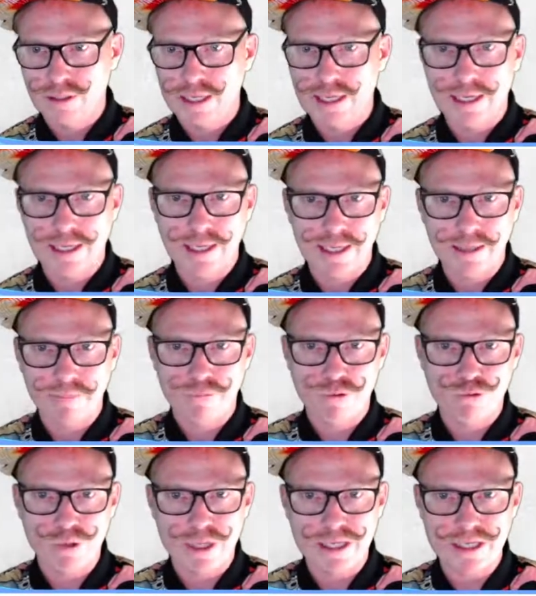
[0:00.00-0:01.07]

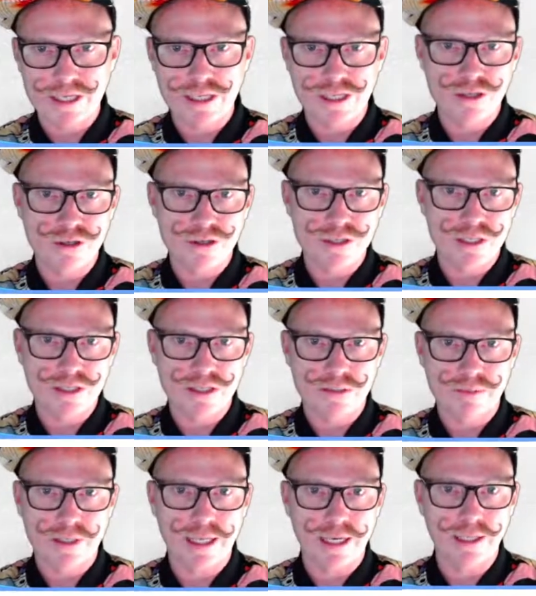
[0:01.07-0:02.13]
Reusing some
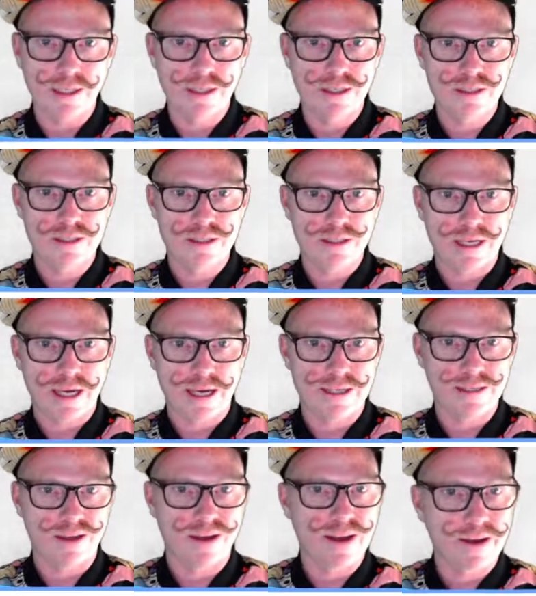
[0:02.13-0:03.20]
colors as
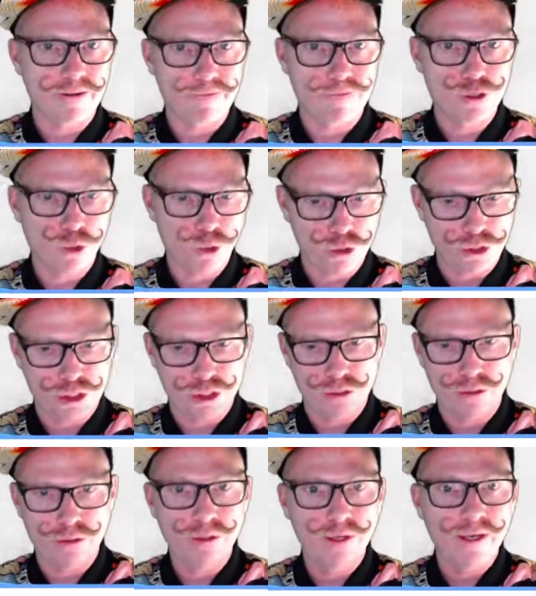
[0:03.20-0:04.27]
I have taught you.